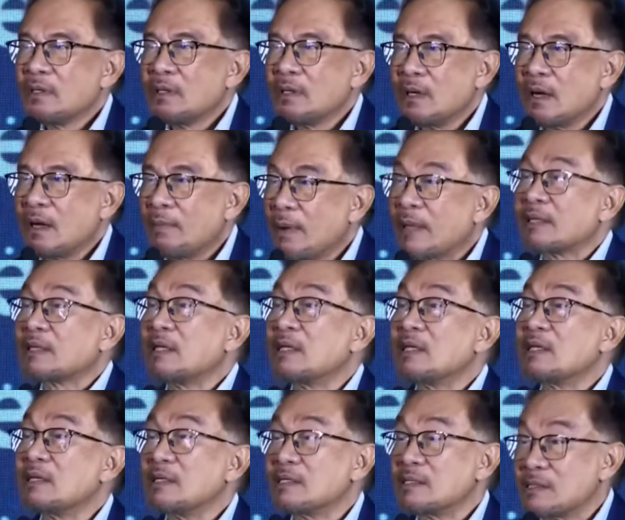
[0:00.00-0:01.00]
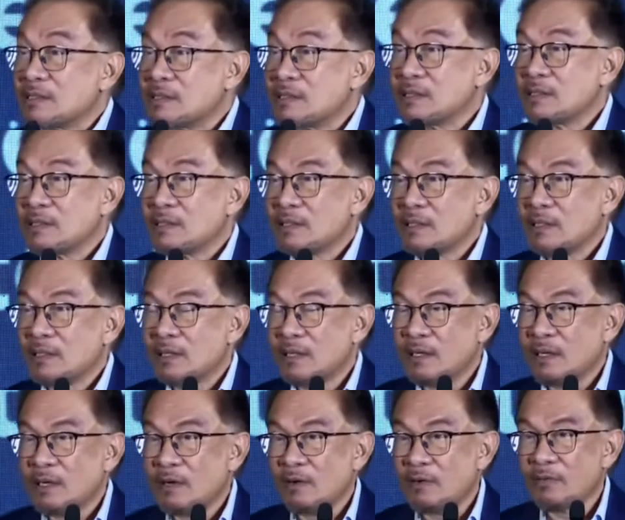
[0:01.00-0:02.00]
among the leaders
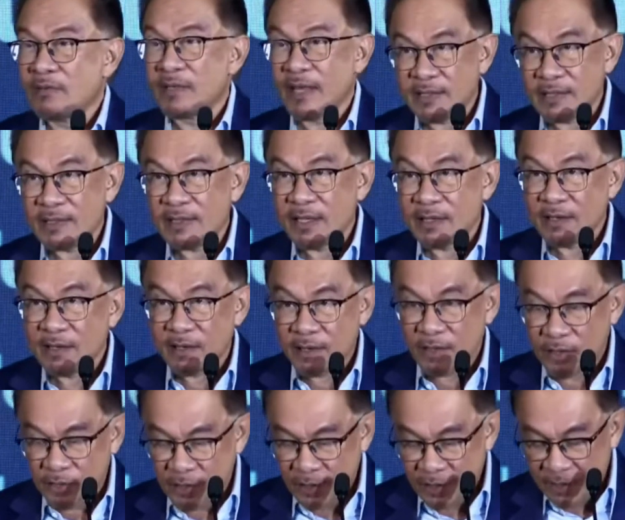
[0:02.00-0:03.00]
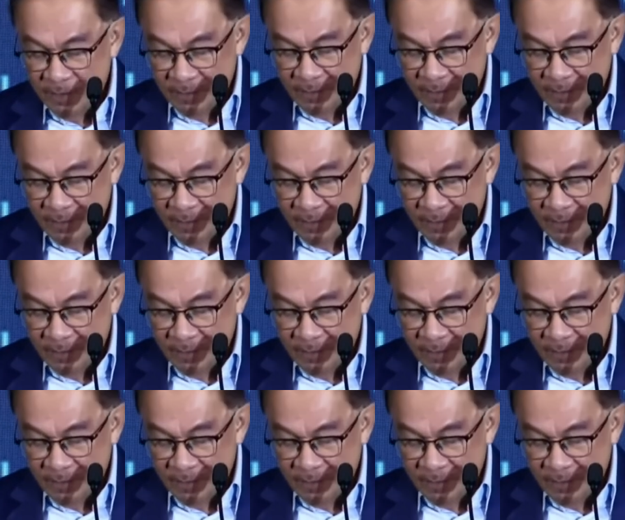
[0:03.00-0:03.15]
of that generation,